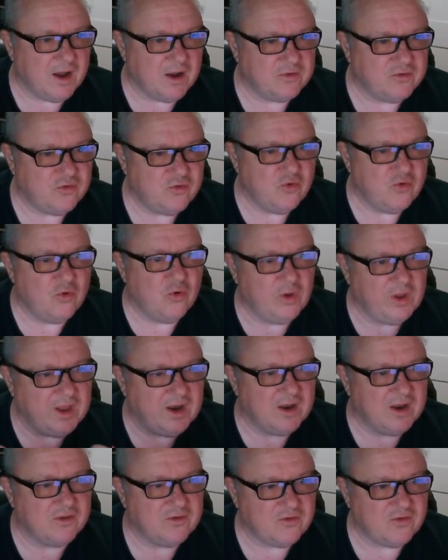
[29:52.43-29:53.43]
tool it
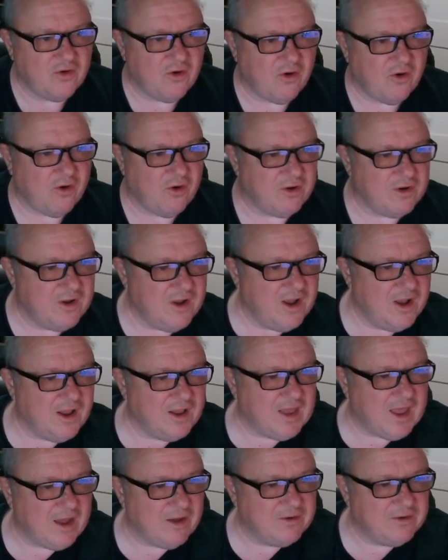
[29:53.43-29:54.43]
installed
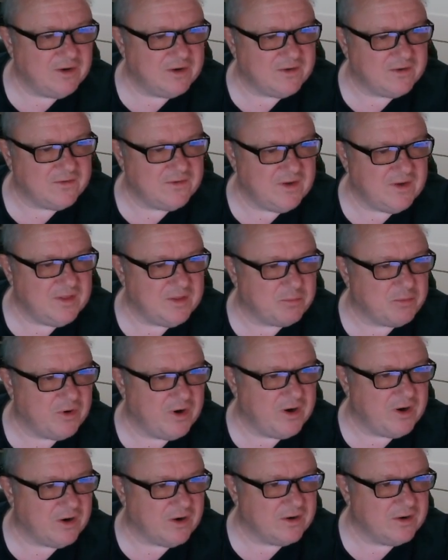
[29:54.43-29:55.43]
allowed it to see the
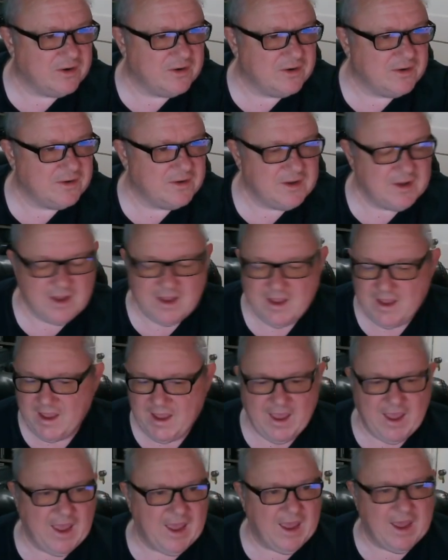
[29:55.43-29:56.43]
printer,
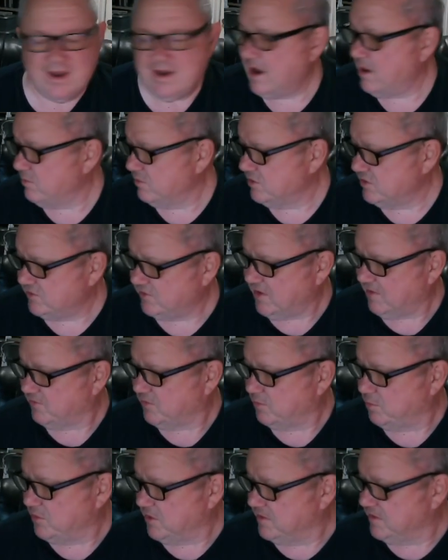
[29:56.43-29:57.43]
and now we just have
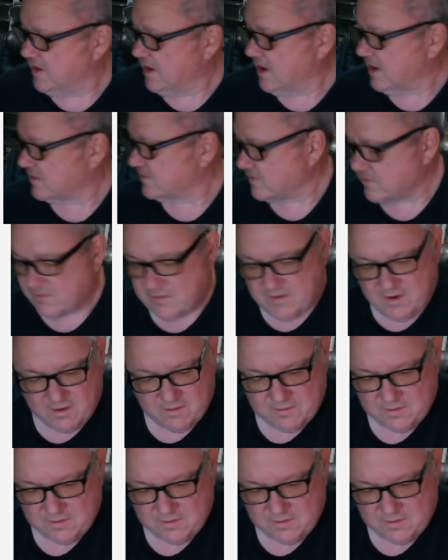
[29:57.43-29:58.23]
to put in the access code.